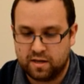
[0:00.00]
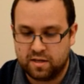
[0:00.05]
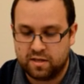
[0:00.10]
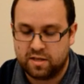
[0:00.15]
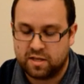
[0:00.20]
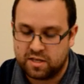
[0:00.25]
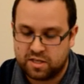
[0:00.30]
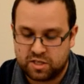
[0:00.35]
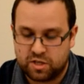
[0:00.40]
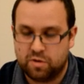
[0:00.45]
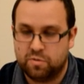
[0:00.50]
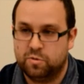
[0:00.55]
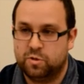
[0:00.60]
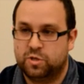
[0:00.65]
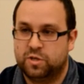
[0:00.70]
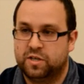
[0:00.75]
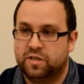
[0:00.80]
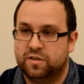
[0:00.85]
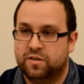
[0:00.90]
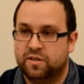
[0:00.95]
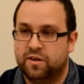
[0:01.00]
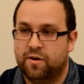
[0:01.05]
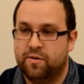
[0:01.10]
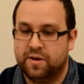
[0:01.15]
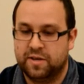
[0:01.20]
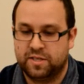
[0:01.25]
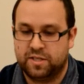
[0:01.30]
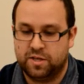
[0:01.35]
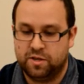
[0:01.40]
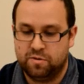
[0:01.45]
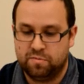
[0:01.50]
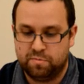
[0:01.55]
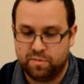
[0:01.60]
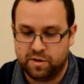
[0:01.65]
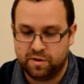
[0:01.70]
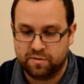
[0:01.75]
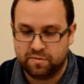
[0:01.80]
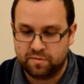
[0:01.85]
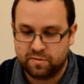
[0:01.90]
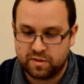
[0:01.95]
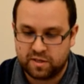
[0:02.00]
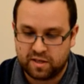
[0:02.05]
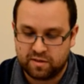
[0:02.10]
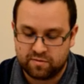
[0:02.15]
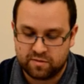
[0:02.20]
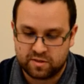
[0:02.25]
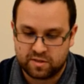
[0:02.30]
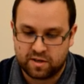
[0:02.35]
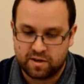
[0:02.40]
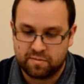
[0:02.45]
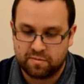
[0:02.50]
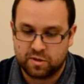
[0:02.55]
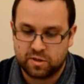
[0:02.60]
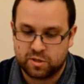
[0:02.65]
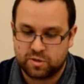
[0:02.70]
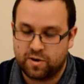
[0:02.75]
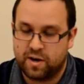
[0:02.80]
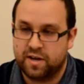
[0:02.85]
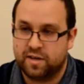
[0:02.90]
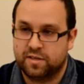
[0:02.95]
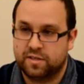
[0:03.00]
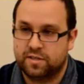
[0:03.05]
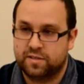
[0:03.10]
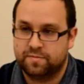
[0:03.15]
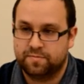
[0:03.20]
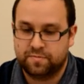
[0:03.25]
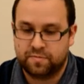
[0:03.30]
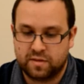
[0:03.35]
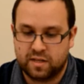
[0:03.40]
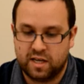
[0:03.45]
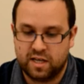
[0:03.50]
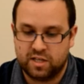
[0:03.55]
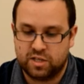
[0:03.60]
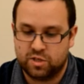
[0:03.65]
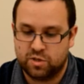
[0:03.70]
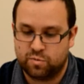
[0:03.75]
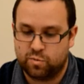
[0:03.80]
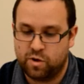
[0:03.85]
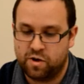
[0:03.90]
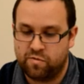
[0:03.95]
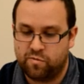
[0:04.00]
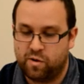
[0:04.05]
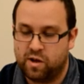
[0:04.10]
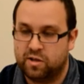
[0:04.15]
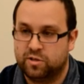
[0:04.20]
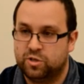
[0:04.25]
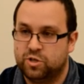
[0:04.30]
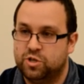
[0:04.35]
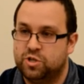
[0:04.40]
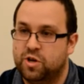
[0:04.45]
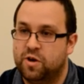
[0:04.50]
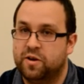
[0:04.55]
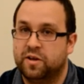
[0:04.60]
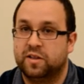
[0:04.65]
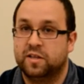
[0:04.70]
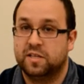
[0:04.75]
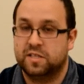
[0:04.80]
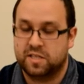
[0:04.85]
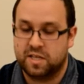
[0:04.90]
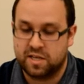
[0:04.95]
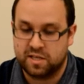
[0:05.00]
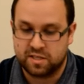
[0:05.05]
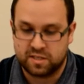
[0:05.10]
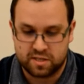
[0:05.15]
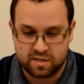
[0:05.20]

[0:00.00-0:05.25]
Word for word: there's so much I could go into, but given time constraints, it's just worthwhile just showing these things.